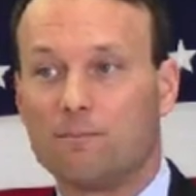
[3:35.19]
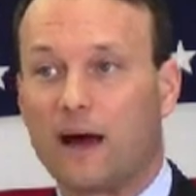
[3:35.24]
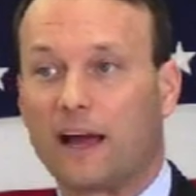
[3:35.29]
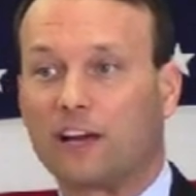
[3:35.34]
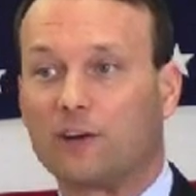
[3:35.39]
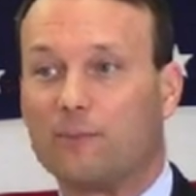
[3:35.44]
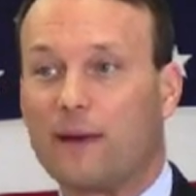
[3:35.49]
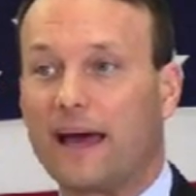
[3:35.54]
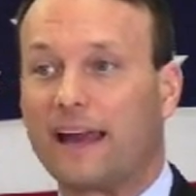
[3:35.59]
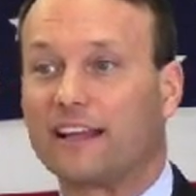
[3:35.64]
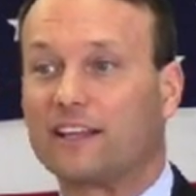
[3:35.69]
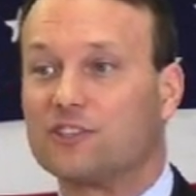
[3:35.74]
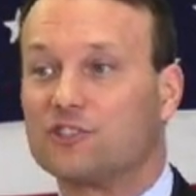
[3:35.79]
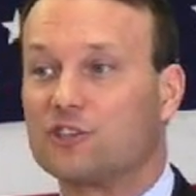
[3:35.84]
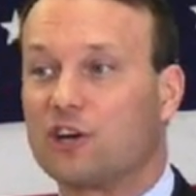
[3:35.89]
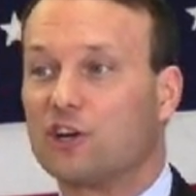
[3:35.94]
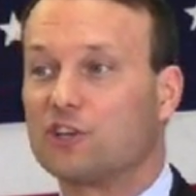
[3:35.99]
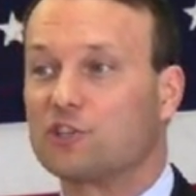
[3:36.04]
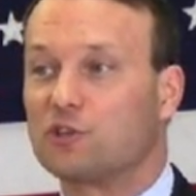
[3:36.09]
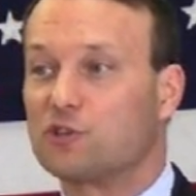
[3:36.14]
Michael Madigan
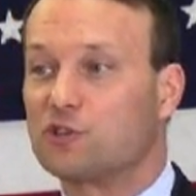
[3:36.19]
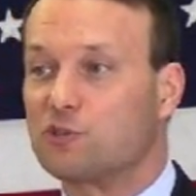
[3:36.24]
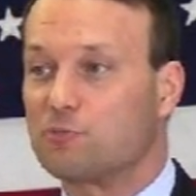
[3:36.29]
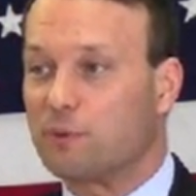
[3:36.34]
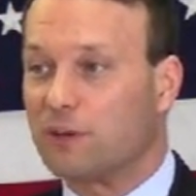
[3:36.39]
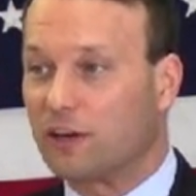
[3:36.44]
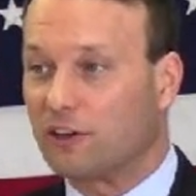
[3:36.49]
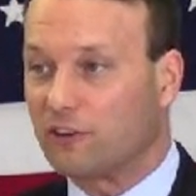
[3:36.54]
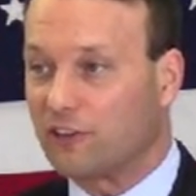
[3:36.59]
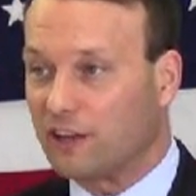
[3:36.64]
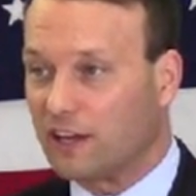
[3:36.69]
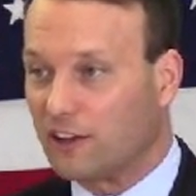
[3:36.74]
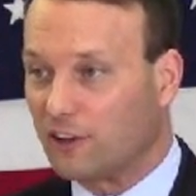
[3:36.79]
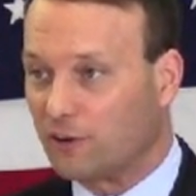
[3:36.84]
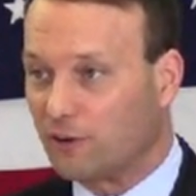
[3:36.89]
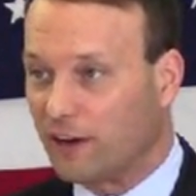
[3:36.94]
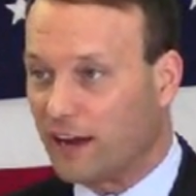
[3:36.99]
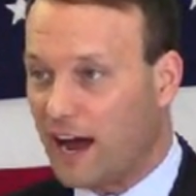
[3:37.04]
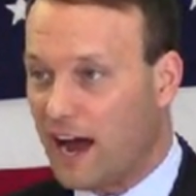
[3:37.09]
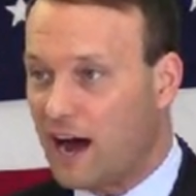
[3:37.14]
is also Speaker of the
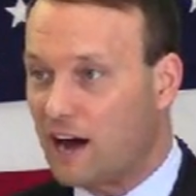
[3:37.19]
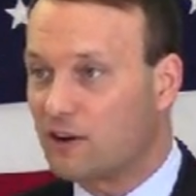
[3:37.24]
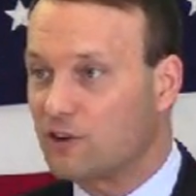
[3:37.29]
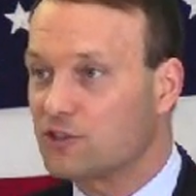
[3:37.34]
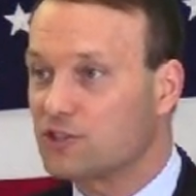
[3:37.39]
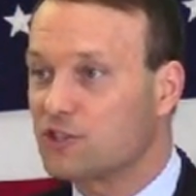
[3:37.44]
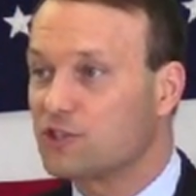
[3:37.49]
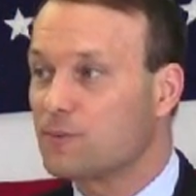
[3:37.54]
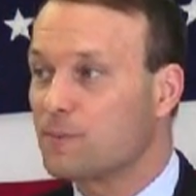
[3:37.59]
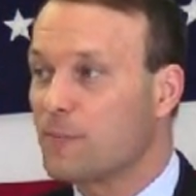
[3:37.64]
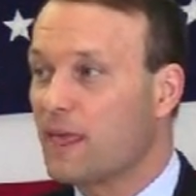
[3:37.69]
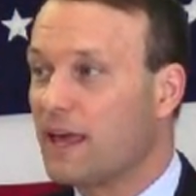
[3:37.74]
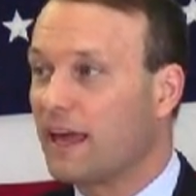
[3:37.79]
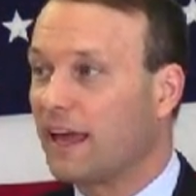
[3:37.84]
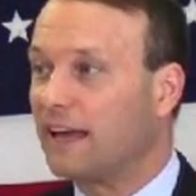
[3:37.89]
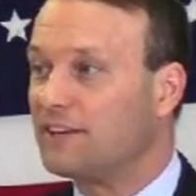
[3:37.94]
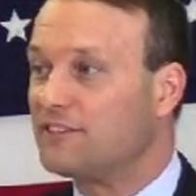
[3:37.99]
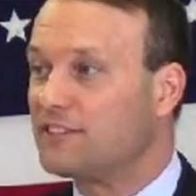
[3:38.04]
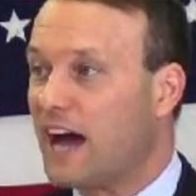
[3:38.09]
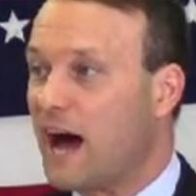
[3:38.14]
Illinois House,
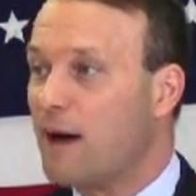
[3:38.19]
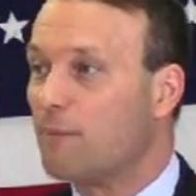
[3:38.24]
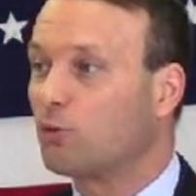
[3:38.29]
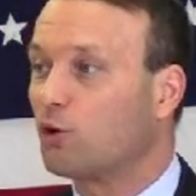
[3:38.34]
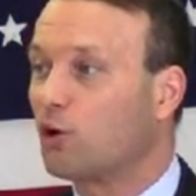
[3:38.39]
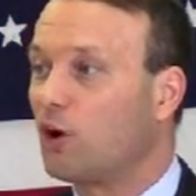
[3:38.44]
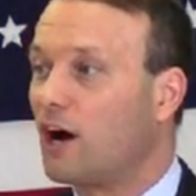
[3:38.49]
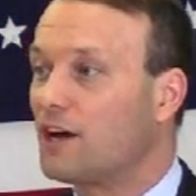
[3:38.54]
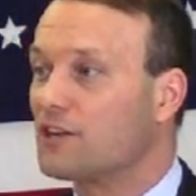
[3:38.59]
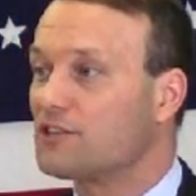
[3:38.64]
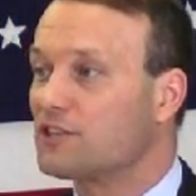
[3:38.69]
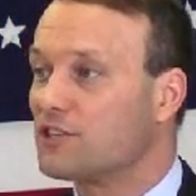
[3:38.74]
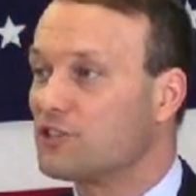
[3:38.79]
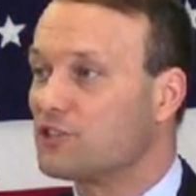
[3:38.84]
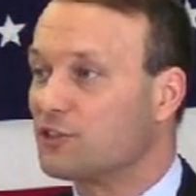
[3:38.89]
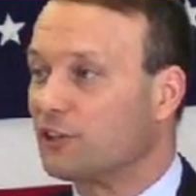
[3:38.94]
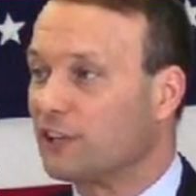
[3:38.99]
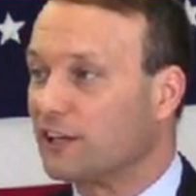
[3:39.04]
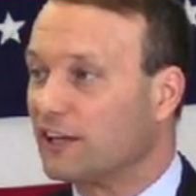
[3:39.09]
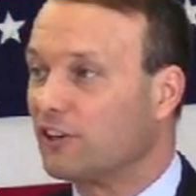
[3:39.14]
and Tom
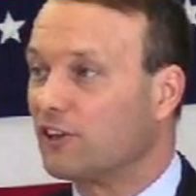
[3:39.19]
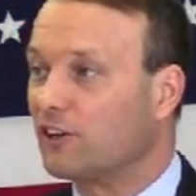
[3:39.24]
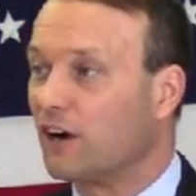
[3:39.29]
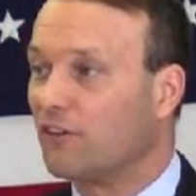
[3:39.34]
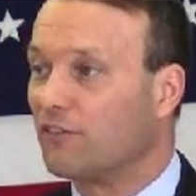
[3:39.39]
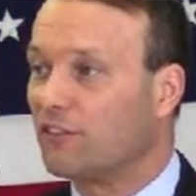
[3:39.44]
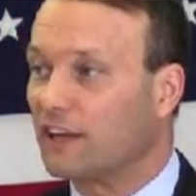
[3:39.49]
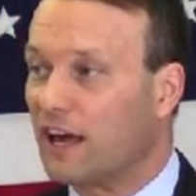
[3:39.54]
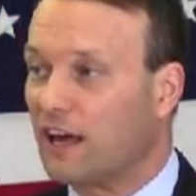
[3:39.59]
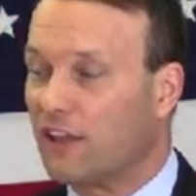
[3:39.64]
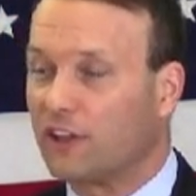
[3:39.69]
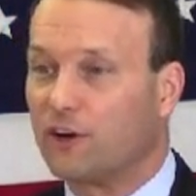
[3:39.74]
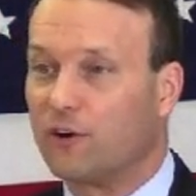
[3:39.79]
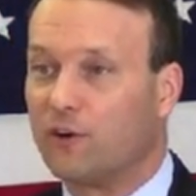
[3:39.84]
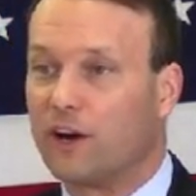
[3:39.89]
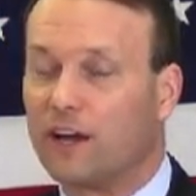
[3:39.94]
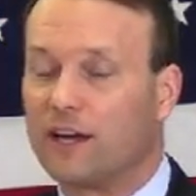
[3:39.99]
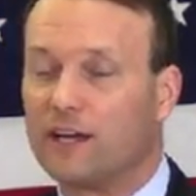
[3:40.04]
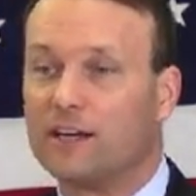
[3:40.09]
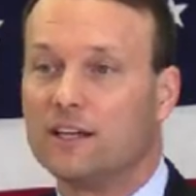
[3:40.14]
Cross is leader of the
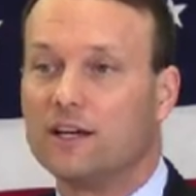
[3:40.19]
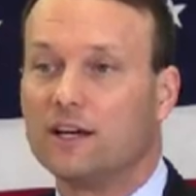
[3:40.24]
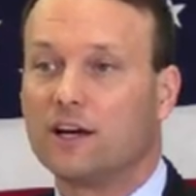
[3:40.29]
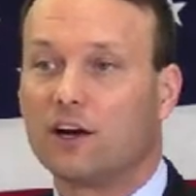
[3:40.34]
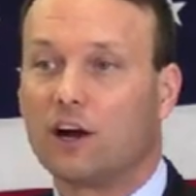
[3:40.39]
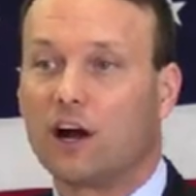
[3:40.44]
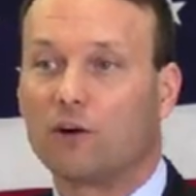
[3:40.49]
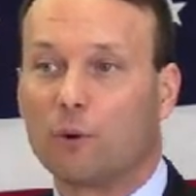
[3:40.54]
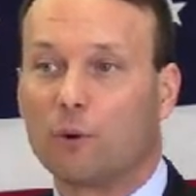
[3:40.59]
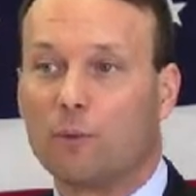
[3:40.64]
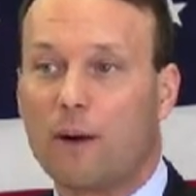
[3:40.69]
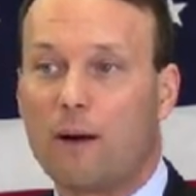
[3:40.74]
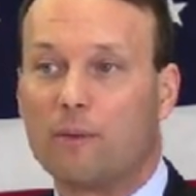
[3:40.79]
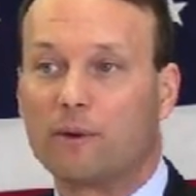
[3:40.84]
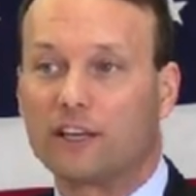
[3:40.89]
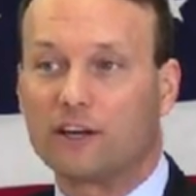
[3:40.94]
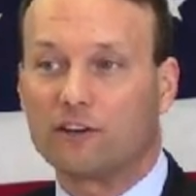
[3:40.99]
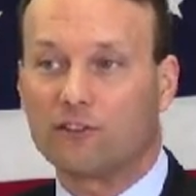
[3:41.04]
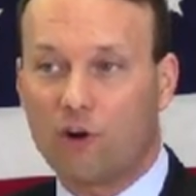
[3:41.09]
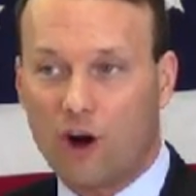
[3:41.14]
Illinois
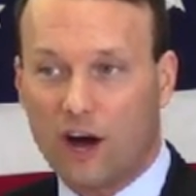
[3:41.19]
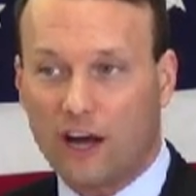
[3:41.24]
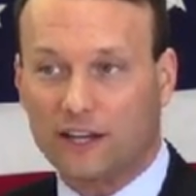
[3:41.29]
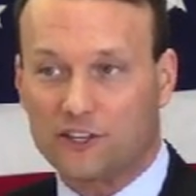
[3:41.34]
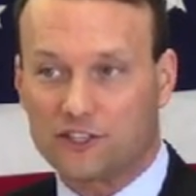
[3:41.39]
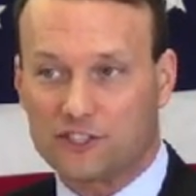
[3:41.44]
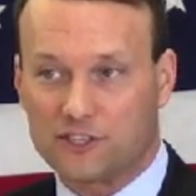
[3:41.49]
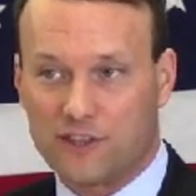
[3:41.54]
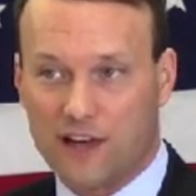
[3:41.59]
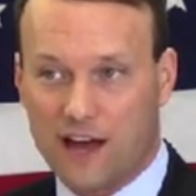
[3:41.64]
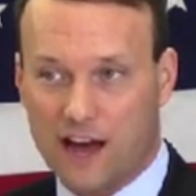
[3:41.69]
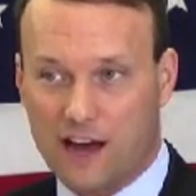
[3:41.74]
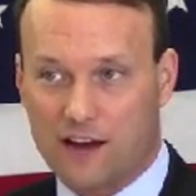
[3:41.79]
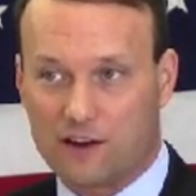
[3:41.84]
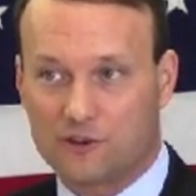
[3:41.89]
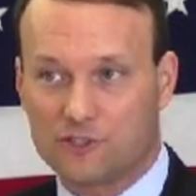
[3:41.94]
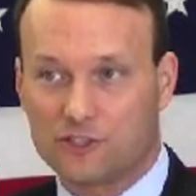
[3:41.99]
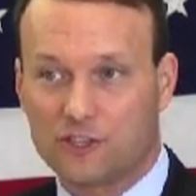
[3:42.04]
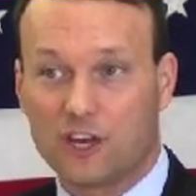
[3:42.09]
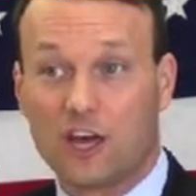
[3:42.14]
Republican caucus in the
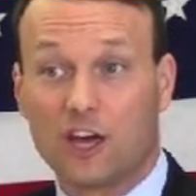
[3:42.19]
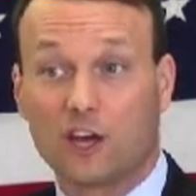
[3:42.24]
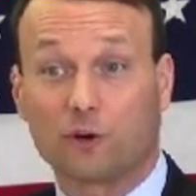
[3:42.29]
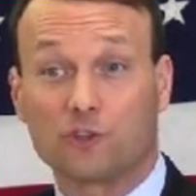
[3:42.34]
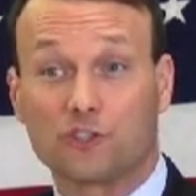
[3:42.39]
House.